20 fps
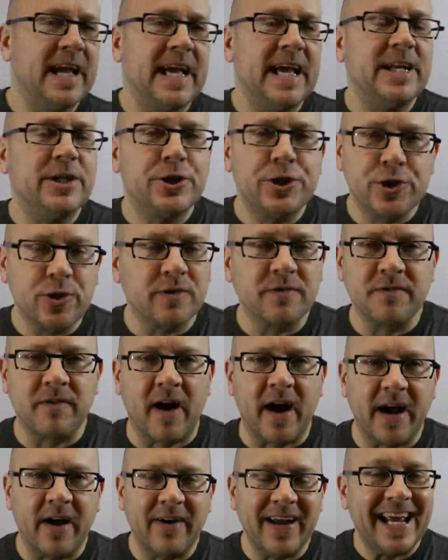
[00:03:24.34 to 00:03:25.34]
It's
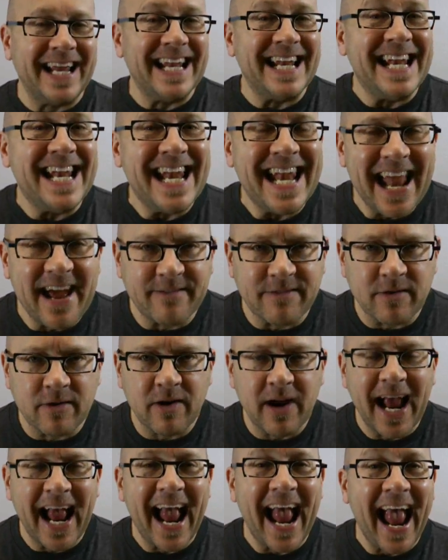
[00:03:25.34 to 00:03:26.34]
surefire. It
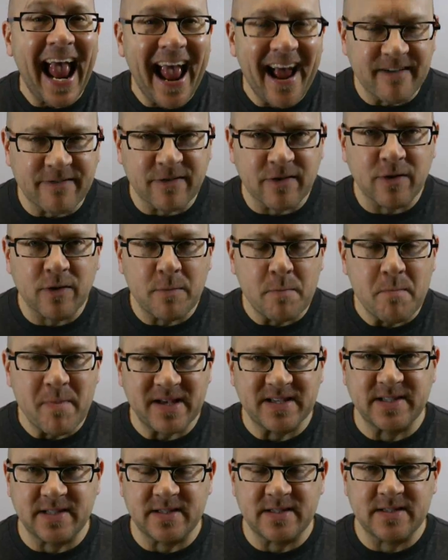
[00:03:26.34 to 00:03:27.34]
never, ever
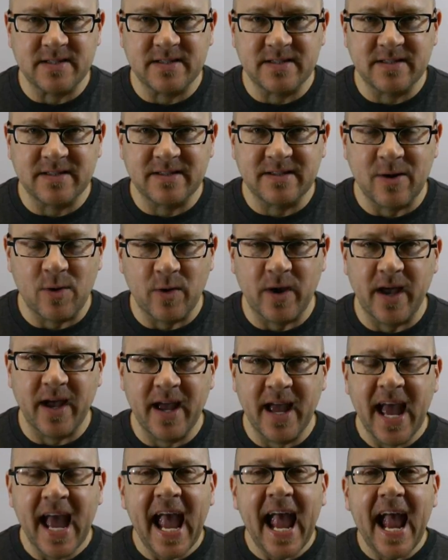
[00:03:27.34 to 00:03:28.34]
misses.
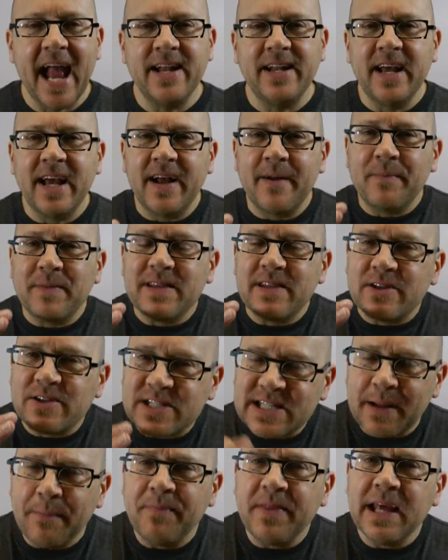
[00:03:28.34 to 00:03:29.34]
Okay? And
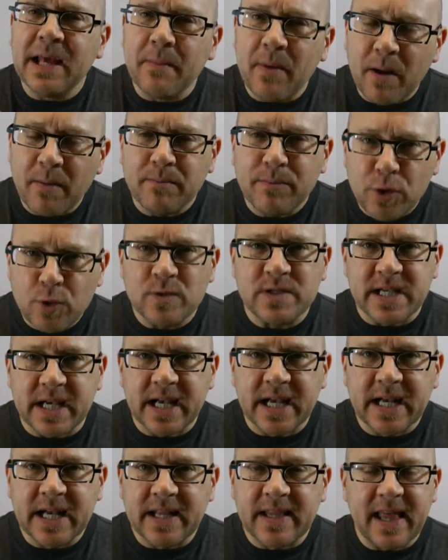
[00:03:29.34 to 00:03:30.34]
there's something about
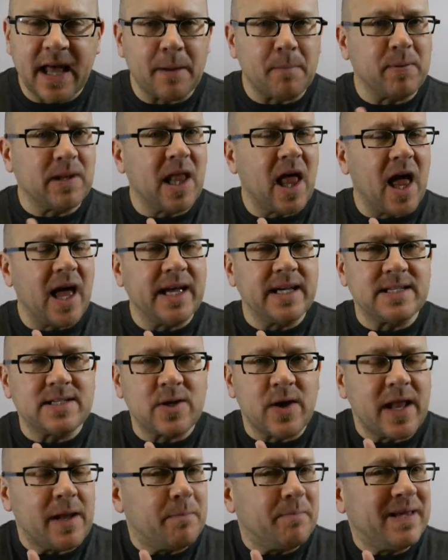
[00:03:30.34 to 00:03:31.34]
music that
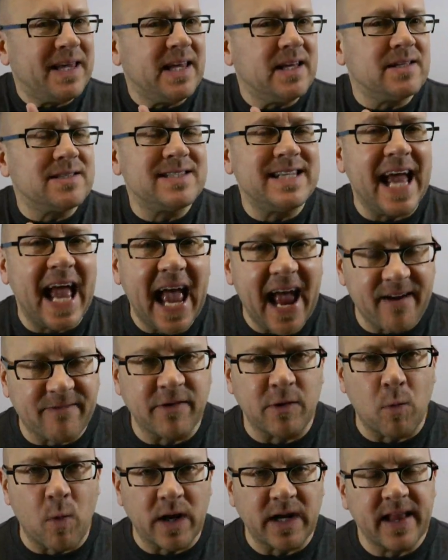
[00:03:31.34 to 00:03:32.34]
applies and appeals to
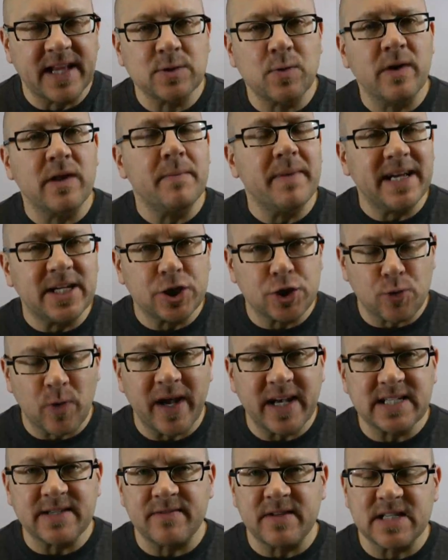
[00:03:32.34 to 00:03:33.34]
everyone, and that's one of the big
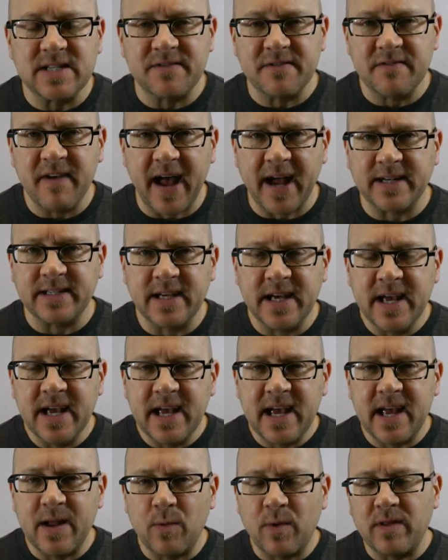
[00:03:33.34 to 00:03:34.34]
strengths of this effect.
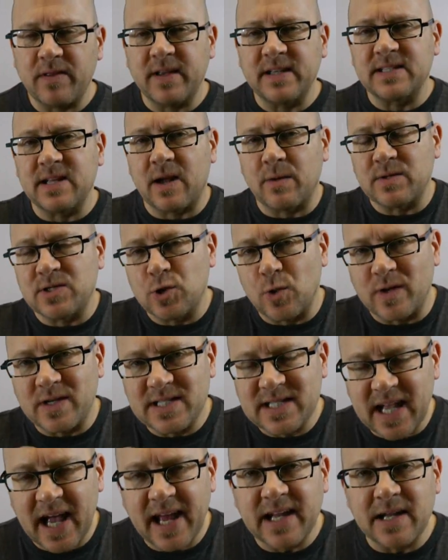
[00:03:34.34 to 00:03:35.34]
And one of the things that I was so
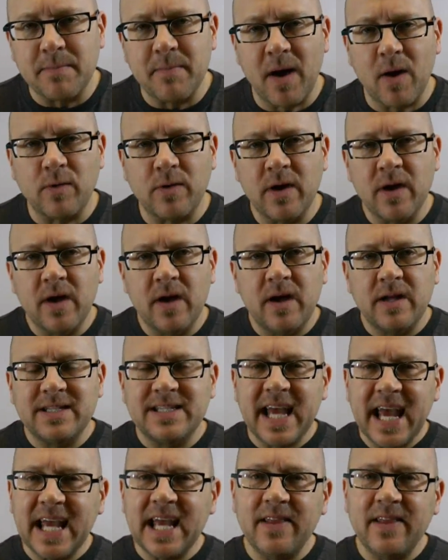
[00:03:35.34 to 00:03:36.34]
excited about,
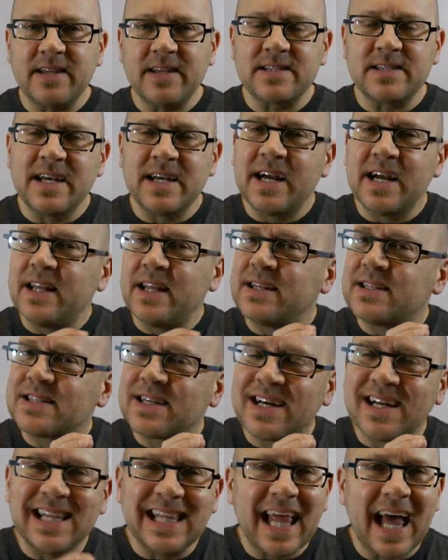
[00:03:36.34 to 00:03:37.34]
taking this
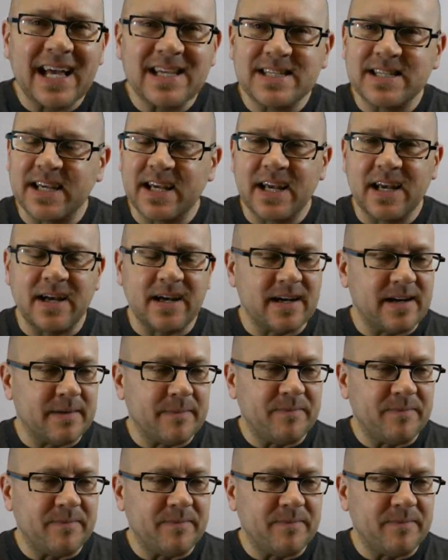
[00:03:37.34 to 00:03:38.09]
classic